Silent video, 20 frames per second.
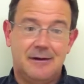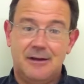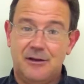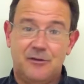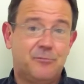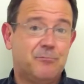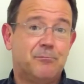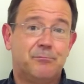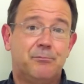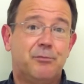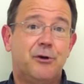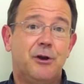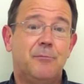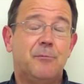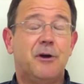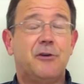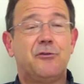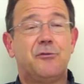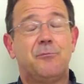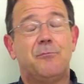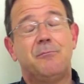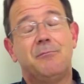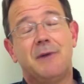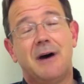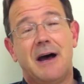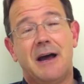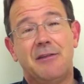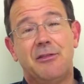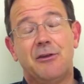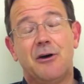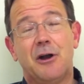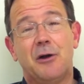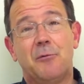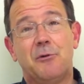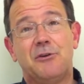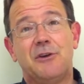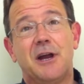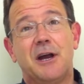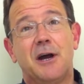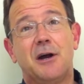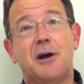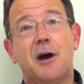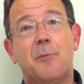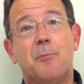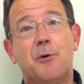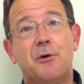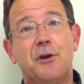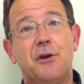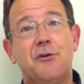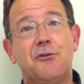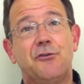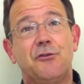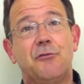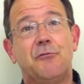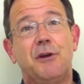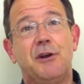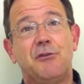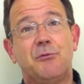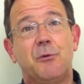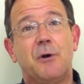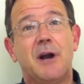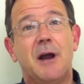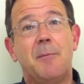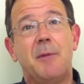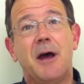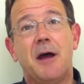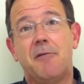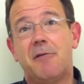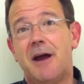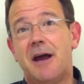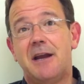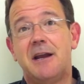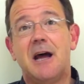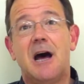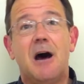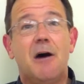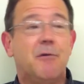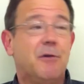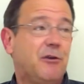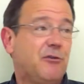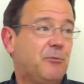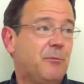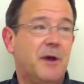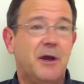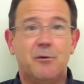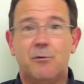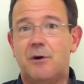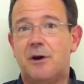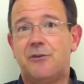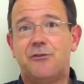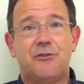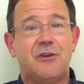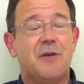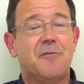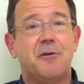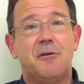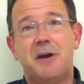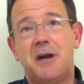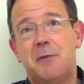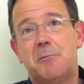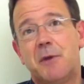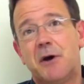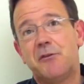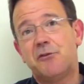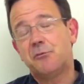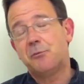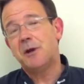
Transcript: it's pretty much, I thought it would take a couple years to reach where I'm at right now, and it's been, what, 7 or 8 months